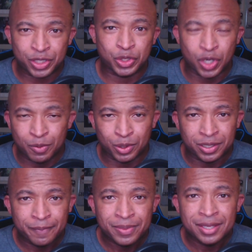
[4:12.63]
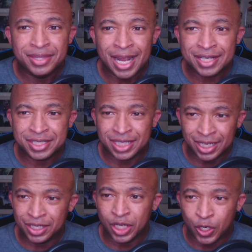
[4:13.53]
Gruber, that
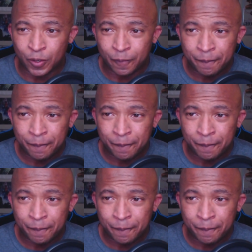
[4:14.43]
CEO,